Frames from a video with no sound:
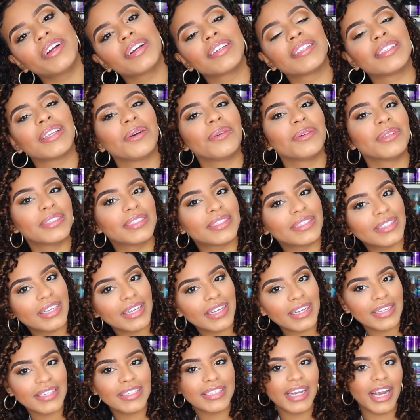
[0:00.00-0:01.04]
because I was
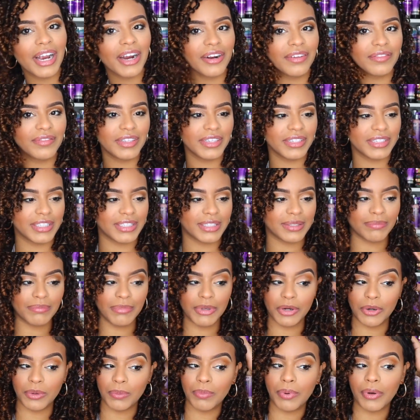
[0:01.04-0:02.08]
sick and tired of this
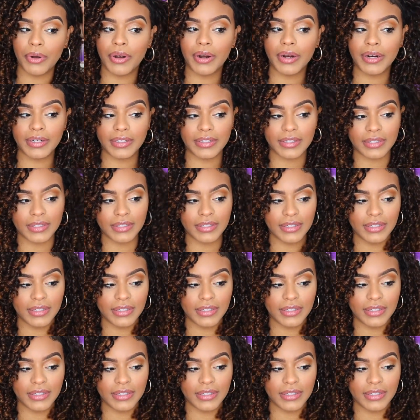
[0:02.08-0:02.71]
middle part.